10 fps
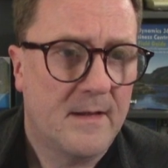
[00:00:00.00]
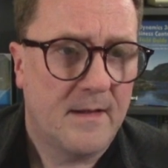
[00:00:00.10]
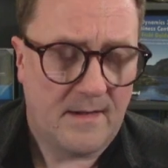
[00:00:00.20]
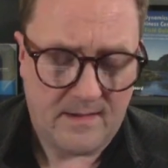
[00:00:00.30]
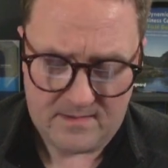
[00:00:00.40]

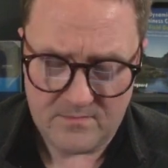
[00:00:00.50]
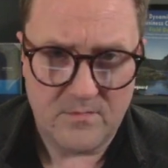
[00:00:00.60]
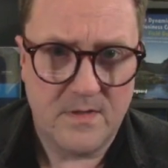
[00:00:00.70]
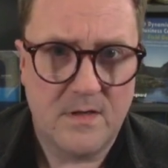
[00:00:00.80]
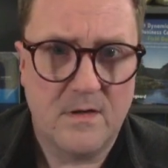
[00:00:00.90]
And
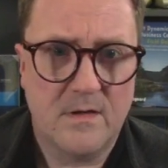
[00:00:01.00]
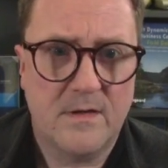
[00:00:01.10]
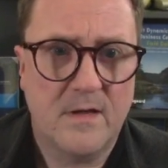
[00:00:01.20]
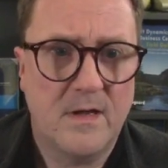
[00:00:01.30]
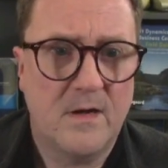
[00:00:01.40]
we got
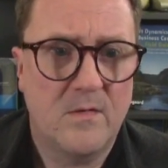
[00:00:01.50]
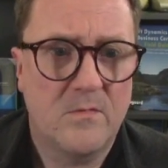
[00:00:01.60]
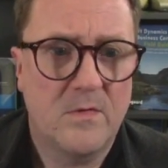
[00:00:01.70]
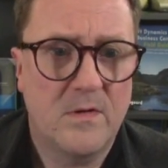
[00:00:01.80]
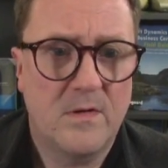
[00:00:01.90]
the hello
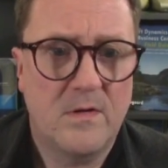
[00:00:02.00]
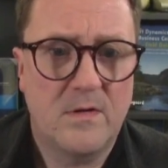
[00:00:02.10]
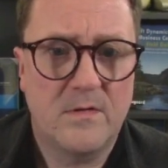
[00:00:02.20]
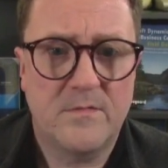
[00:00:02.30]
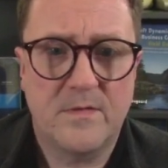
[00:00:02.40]

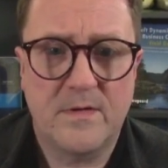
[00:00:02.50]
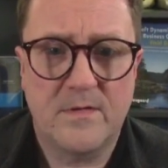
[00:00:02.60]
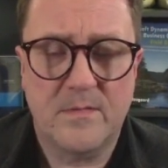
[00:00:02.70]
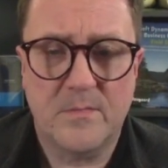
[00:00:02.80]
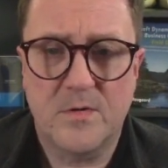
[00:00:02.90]
world, and
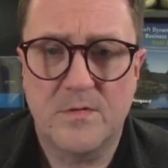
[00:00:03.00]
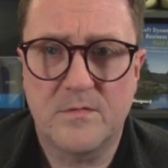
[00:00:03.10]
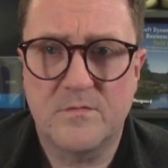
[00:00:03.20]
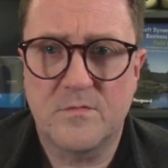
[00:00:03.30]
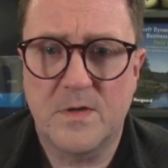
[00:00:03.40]
I'm going
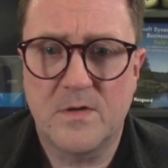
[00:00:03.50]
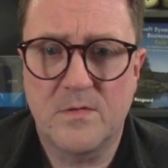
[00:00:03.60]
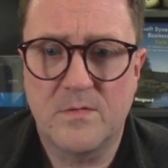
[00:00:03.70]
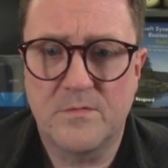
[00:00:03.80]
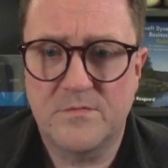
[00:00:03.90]
to my
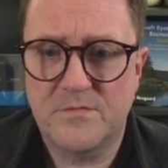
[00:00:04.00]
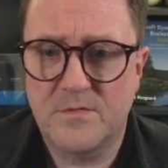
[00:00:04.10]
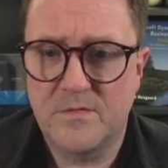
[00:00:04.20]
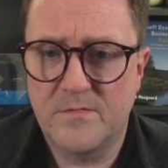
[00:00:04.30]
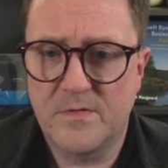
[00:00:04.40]
own
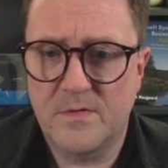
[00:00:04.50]
server